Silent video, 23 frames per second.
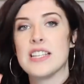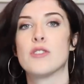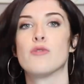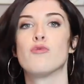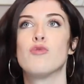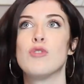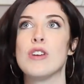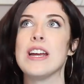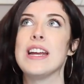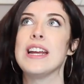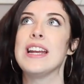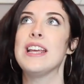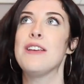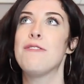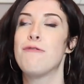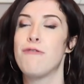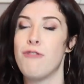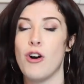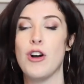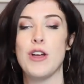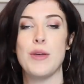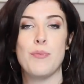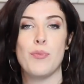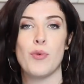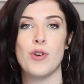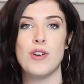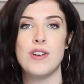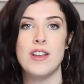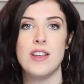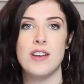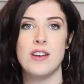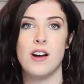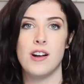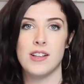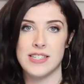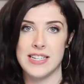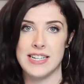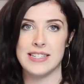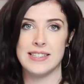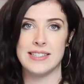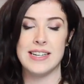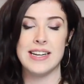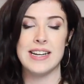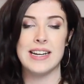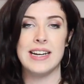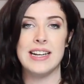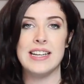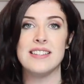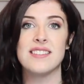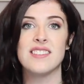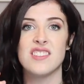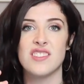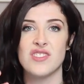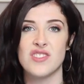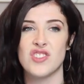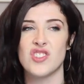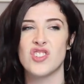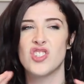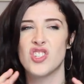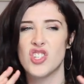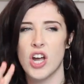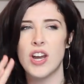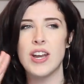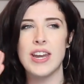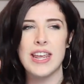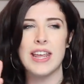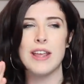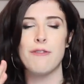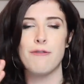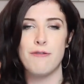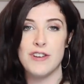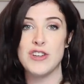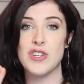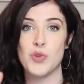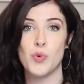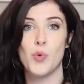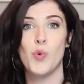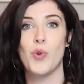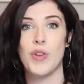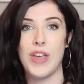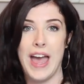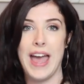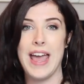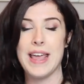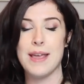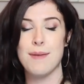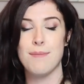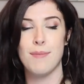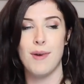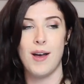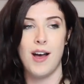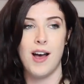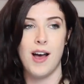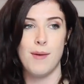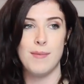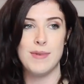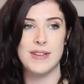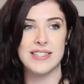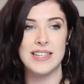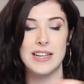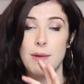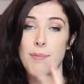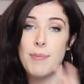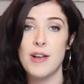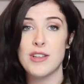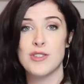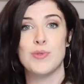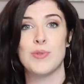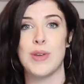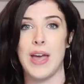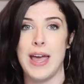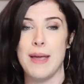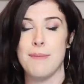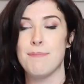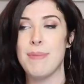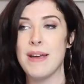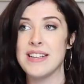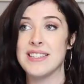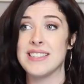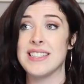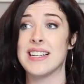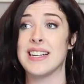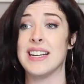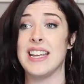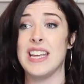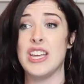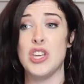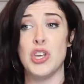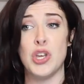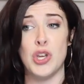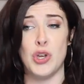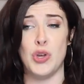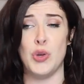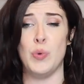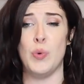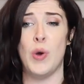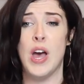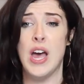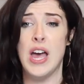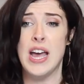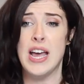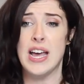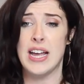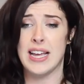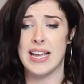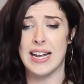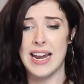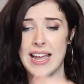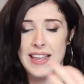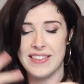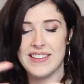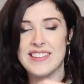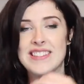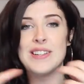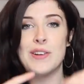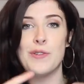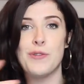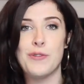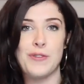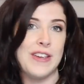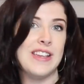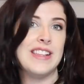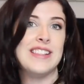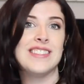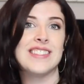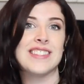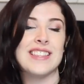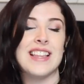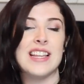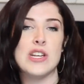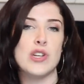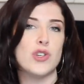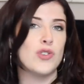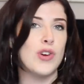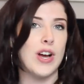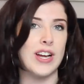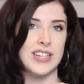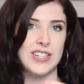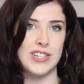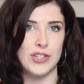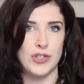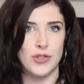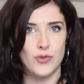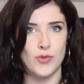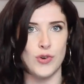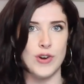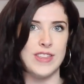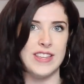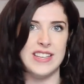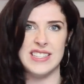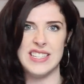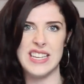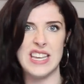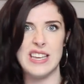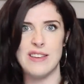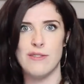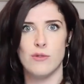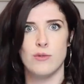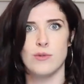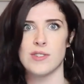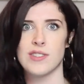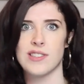It's a really vibrant and artistically stunning visual game. Um, it's like a puzzle game. Basically, you collect these little fiends and then you try to destroy these evil